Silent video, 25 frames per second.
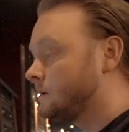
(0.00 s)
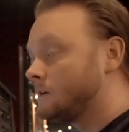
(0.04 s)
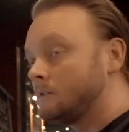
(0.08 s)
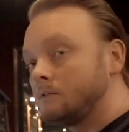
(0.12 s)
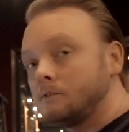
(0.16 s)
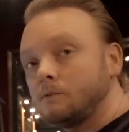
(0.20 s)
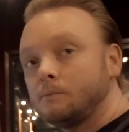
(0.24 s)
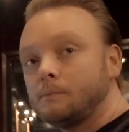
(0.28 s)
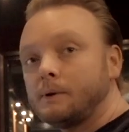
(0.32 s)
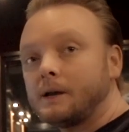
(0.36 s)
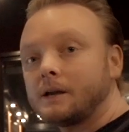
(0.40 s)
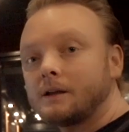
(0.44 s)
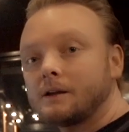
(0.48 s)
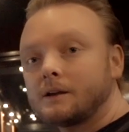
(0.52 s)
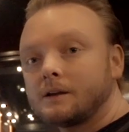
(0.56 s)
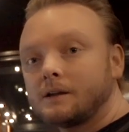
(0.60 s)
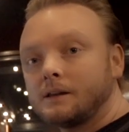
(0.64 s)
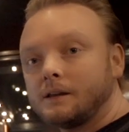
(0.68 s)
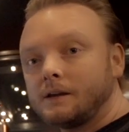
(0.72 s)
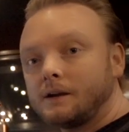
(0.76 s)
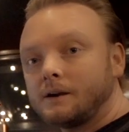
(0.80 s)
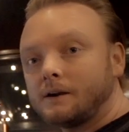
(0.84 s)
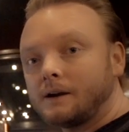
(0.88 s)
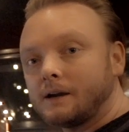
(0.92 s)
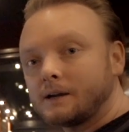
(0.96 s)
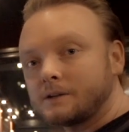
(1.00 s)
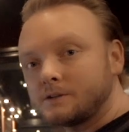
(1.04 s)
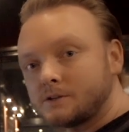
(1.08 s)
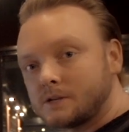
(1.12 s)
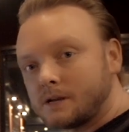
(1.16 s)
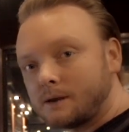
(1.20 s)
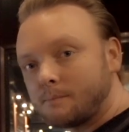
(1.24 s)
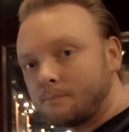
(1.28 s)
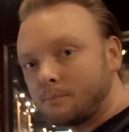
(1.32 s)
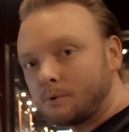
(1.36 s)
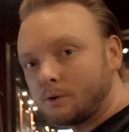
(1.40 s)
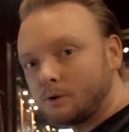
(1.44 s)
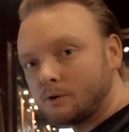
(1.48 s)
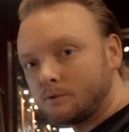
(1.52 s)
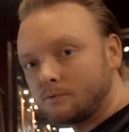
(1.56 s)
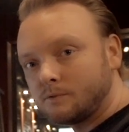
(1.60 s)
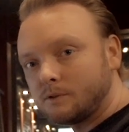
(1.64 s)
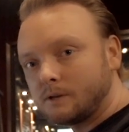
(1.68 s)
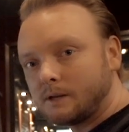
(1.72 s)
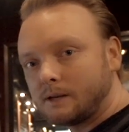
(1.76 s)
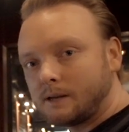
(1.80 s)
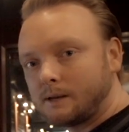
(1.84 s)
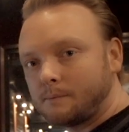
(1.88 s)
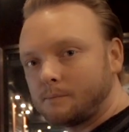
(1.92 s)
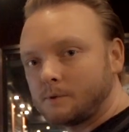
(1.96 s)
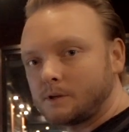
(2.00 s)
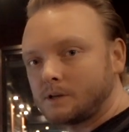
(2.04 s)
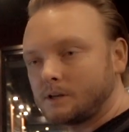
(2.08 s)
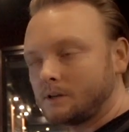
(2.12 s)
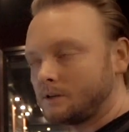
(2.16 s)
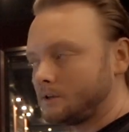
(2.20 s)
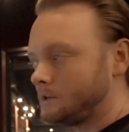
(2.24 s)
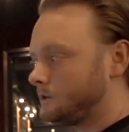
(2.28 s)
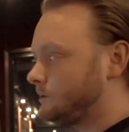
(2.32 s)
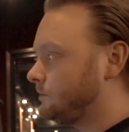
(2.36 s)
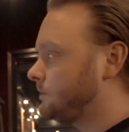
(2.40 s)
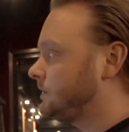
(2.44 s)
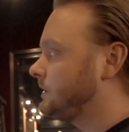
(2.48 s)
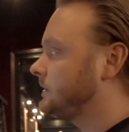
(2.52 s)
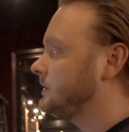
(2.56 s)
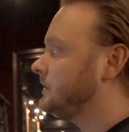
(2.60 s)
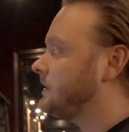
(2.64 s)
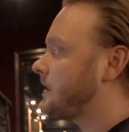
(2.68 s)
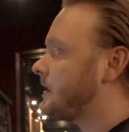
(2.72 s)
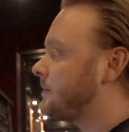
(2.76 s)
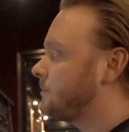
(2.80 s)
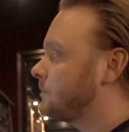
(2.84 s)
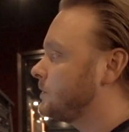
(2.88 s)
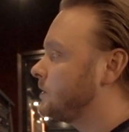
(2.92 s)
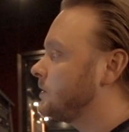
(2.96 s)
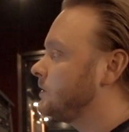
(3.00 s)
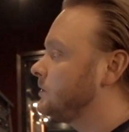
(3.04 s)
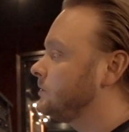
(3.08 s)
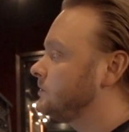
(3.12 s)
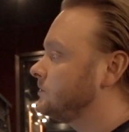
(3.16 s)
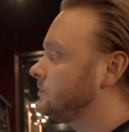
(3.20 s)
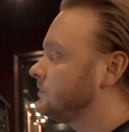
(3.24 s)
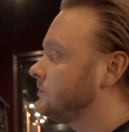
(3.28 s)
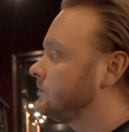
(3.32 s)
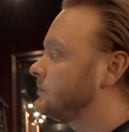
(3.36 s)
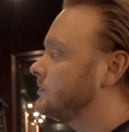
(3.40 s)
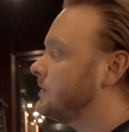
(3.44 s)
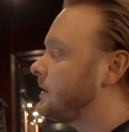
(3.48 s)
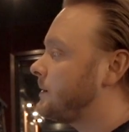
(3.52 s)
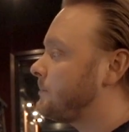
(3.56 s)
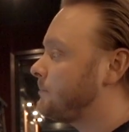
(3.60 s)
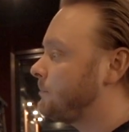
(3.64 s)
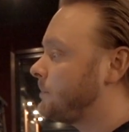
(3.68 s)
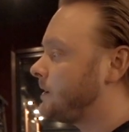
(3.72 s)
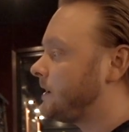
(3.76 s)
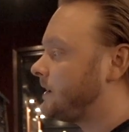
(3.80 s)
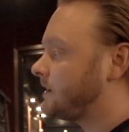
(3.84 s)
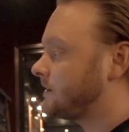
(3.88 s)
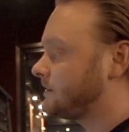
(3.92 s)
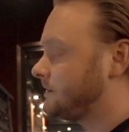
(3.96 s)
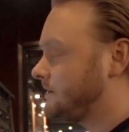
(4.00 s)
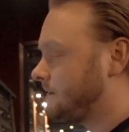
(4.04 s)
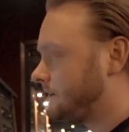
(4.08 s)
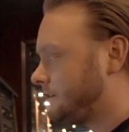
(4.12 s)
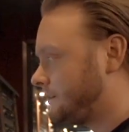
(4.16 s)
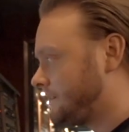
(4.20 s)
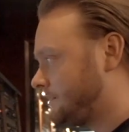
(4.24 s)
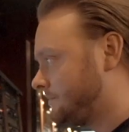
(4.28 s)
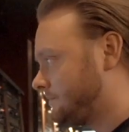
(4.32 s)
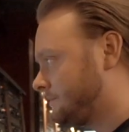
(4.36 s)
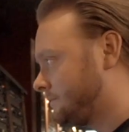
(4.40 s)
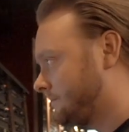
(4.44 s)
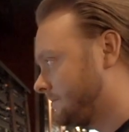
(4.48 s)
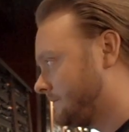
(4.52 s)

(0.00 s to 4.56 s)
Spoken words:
To make a clear example of dynamic EQing, I'm going to grab back the